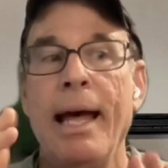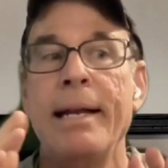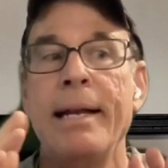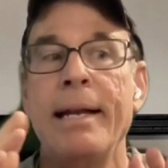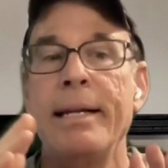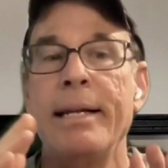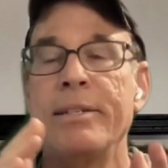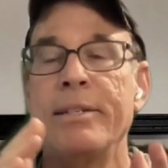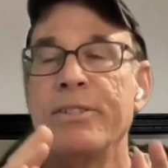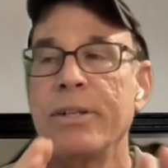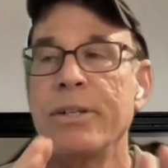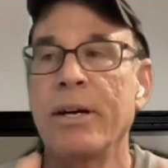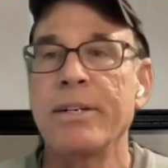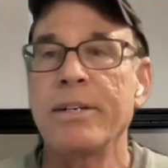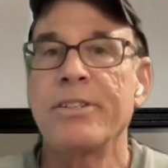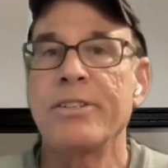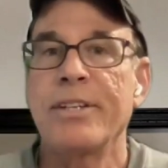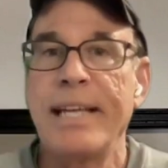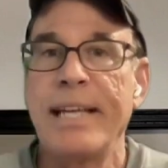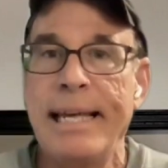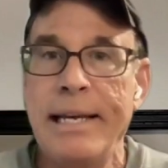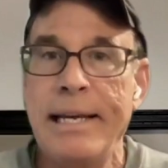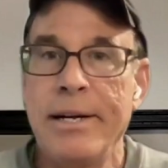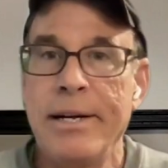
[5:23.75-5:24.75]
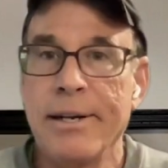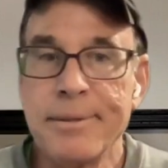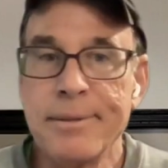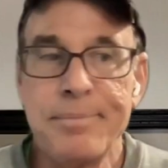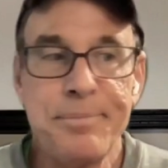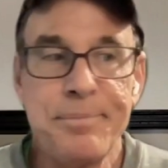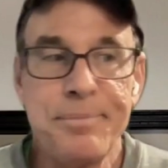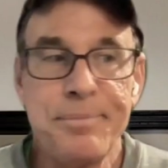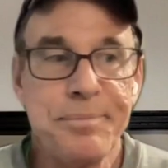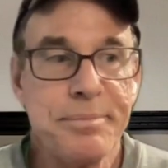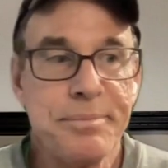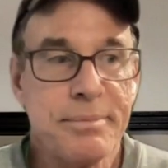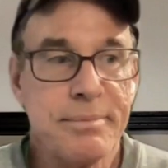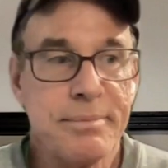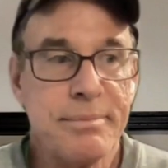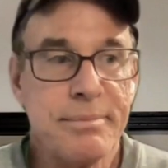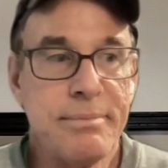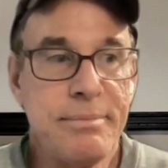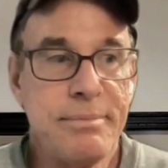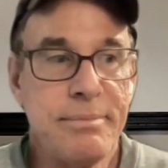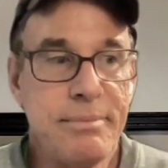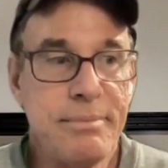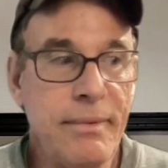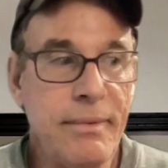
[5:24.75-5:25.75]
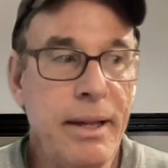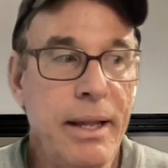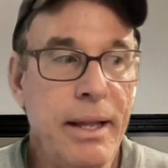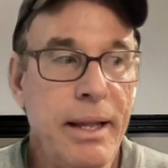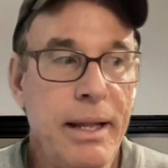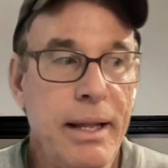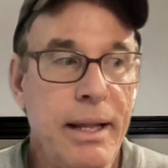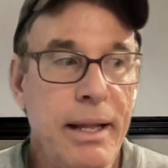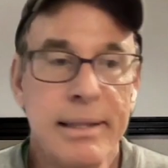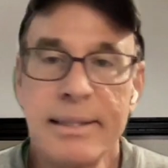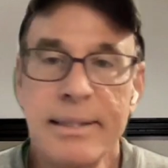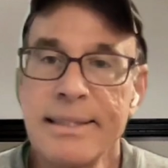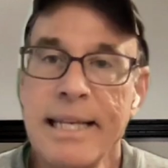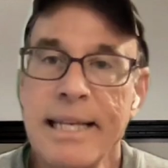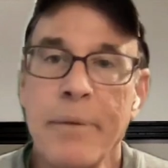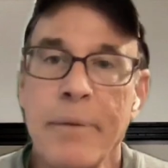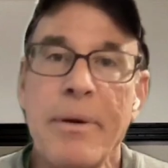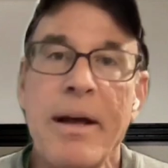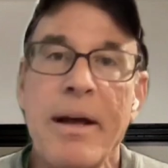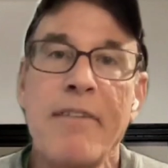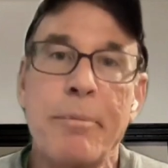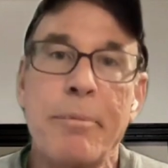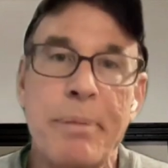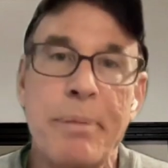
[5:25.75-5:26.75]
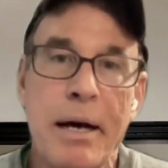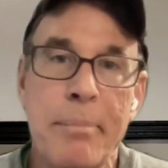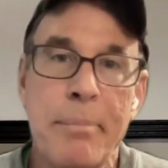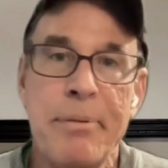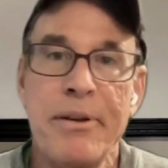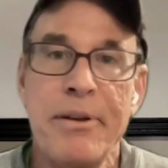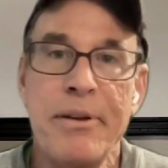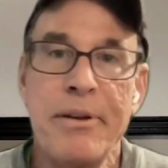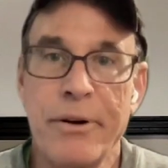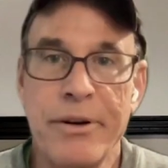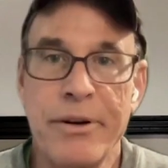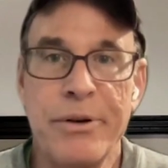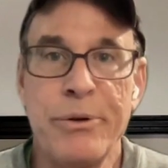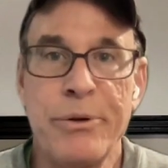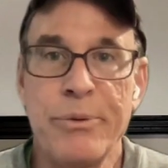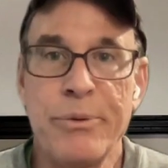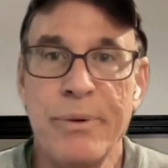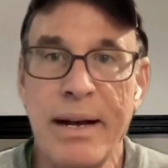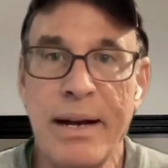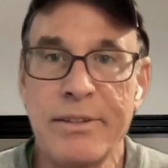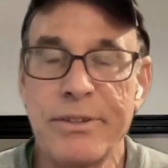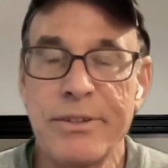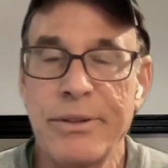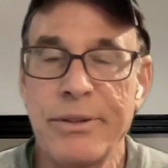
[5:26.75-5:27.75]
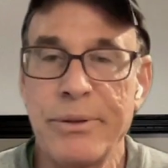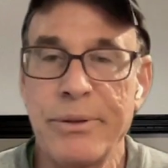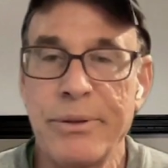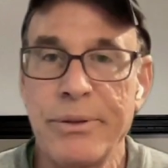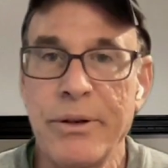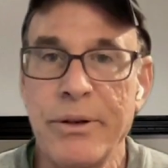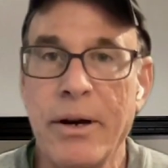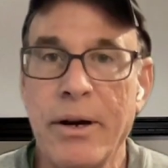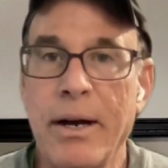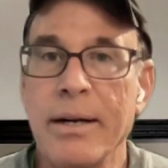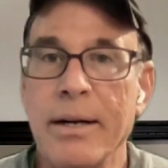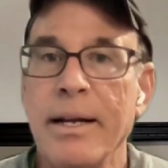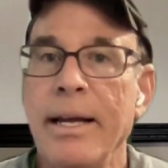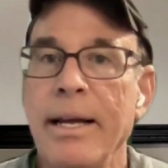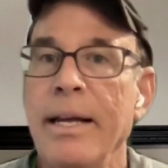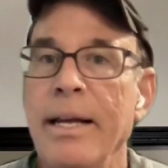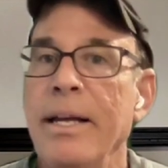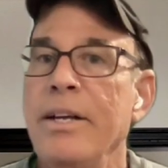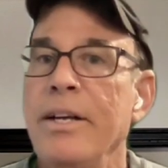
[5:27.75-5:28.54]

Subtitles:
And it starts here. Let's say we have a puppy or a new rescue dog.